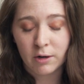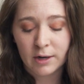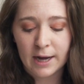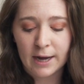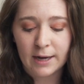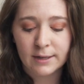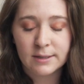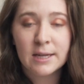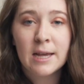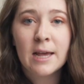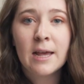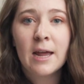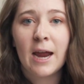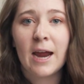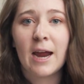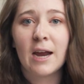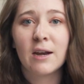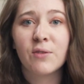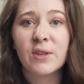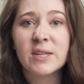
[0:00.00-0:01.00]
kit,
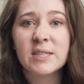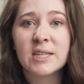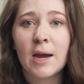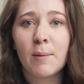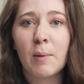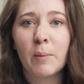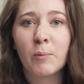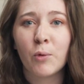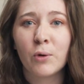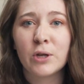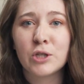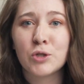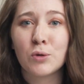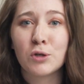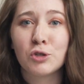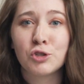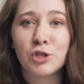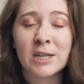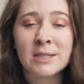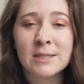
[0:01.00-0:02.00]
and this time I'm going to
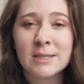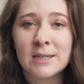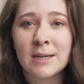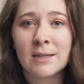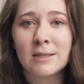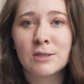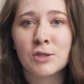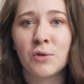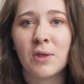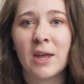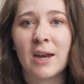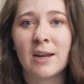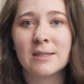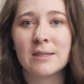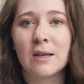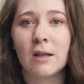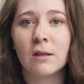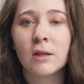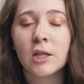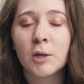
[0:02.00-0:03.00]
adjust it so that it's
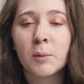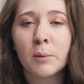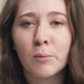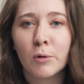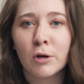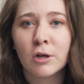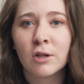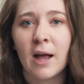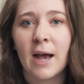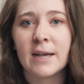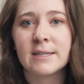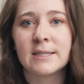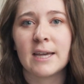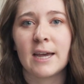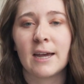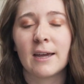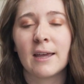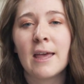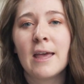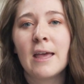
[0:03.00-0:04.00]
a little bit more
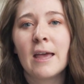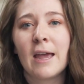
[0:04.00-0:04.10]
classic